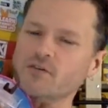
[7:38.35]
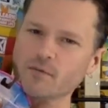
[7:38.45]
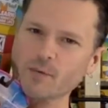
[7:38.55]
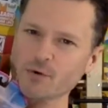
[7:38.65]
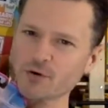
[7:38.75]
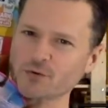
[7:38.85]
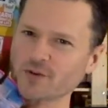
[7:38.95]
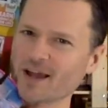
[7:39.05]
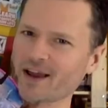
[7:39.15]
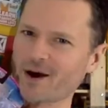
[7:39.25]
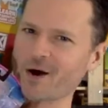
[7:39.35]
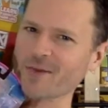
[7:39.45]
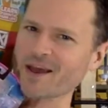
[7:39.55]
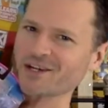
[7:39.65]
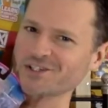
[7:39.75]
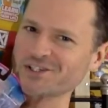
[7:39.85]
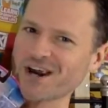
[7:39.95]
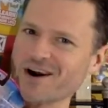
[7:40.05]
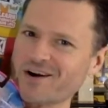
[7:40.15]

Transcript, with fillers: Remember to like, comment, share,